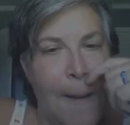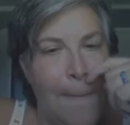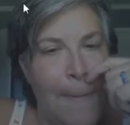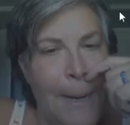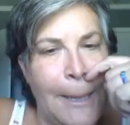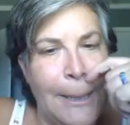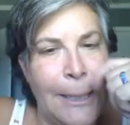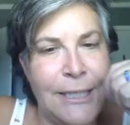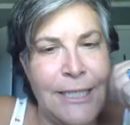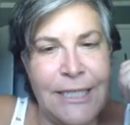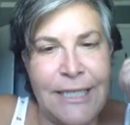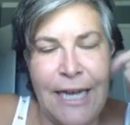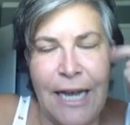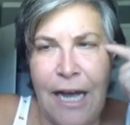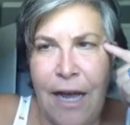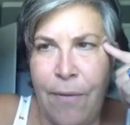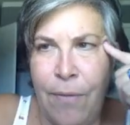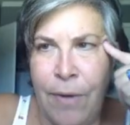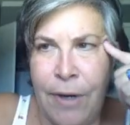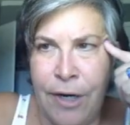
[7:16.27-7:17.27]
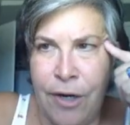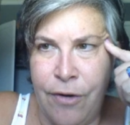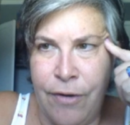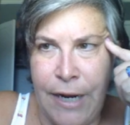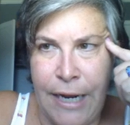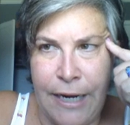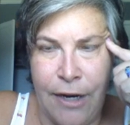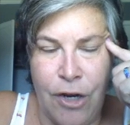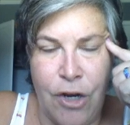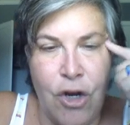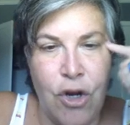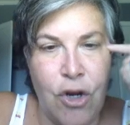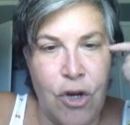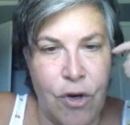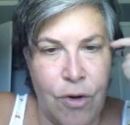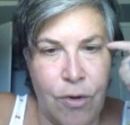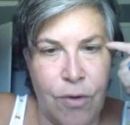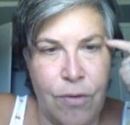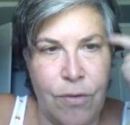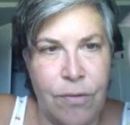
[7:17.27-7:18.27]
but let's say I want to create a
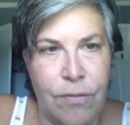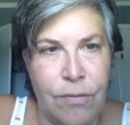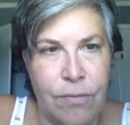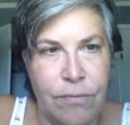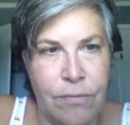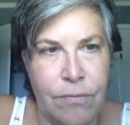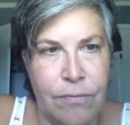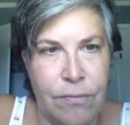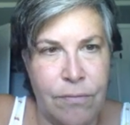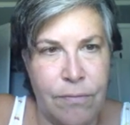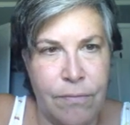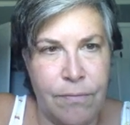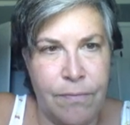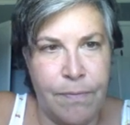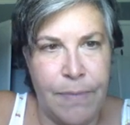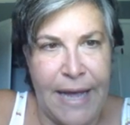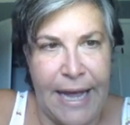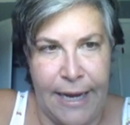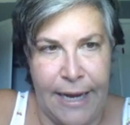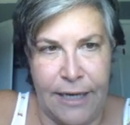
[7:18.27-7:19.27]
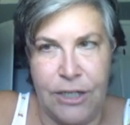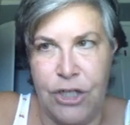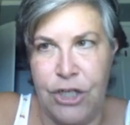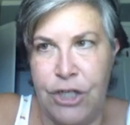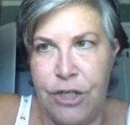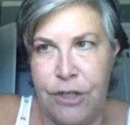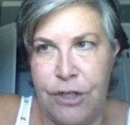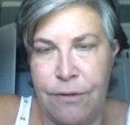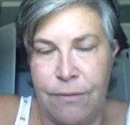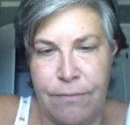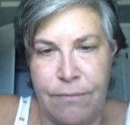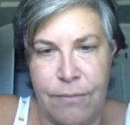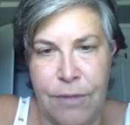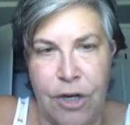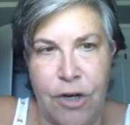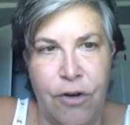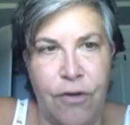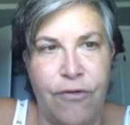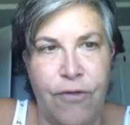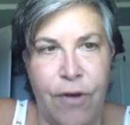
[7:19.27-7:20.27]
new page,
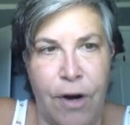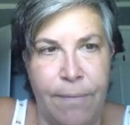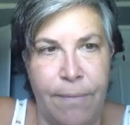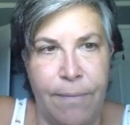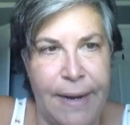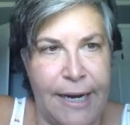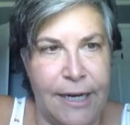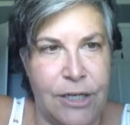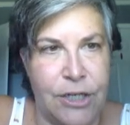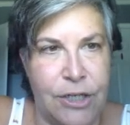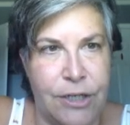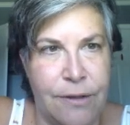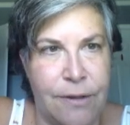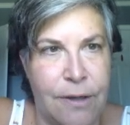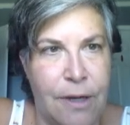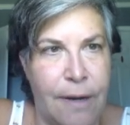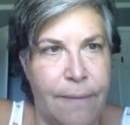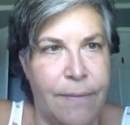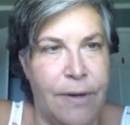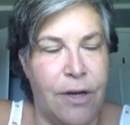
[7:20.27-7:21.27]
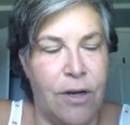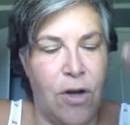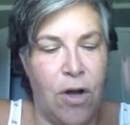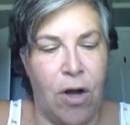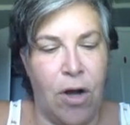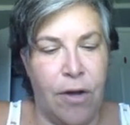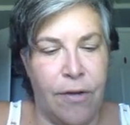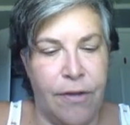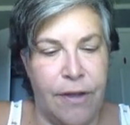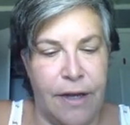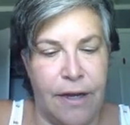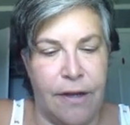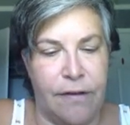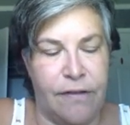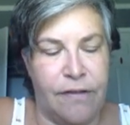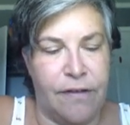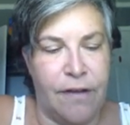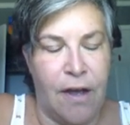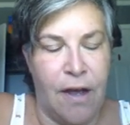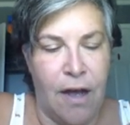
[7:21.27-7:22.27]
a new front page. I'm going to call
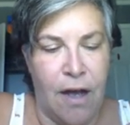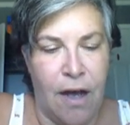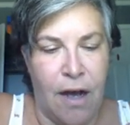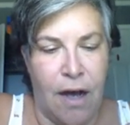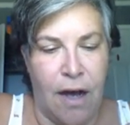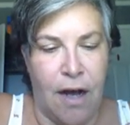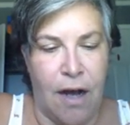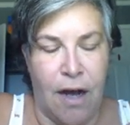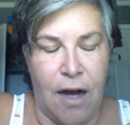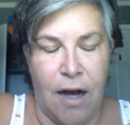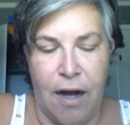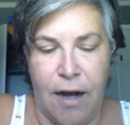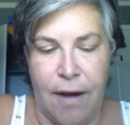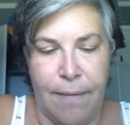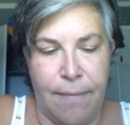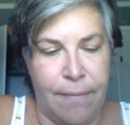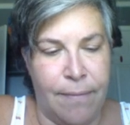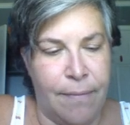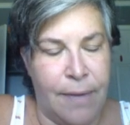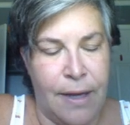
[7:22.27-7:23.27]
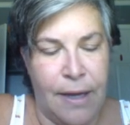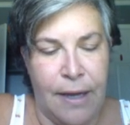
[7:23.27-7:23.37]
this Castify